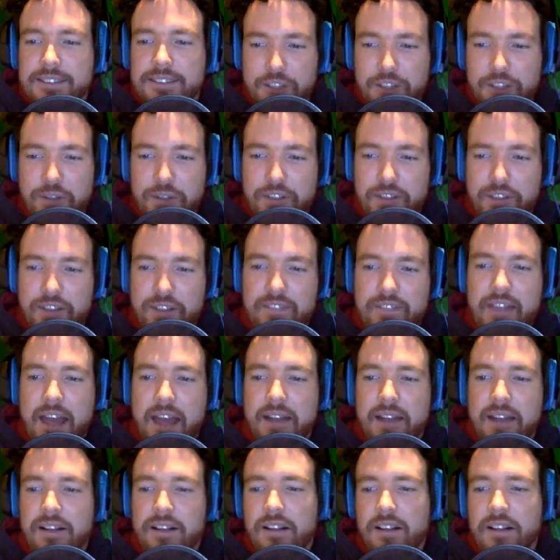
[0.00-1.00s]
do you think
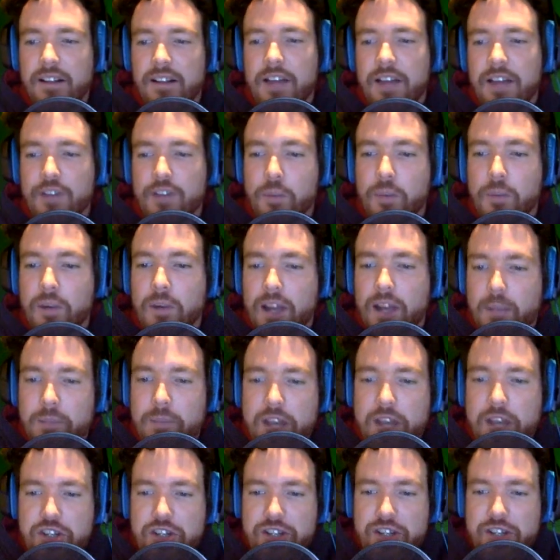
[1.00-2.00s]
that Clive O'Brien
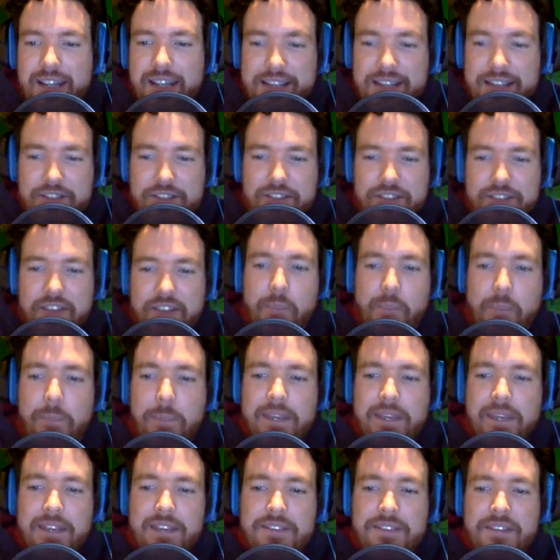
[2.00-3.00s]
mentioned hints that the
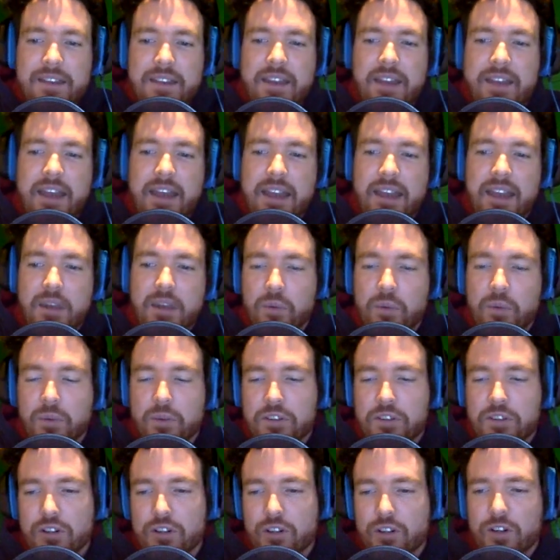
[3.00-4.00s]
BSAA would
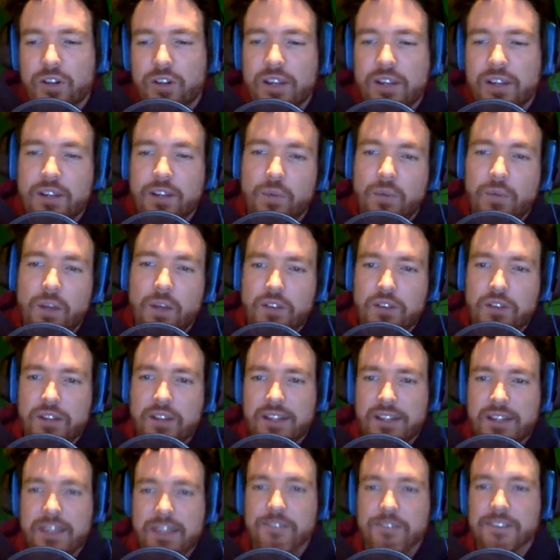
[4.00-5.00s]
return in
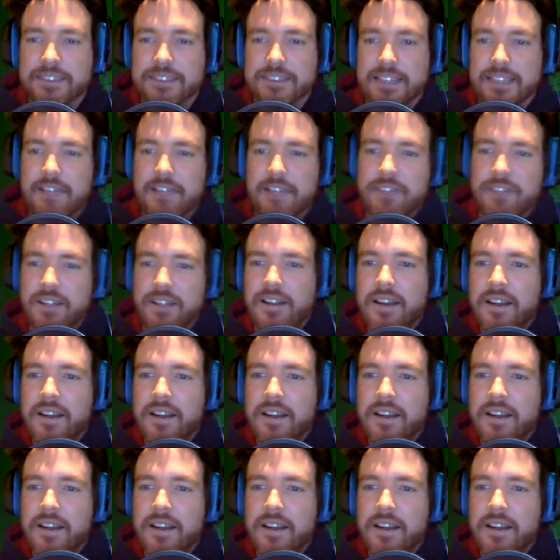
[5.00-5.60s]
Resident Evil 7?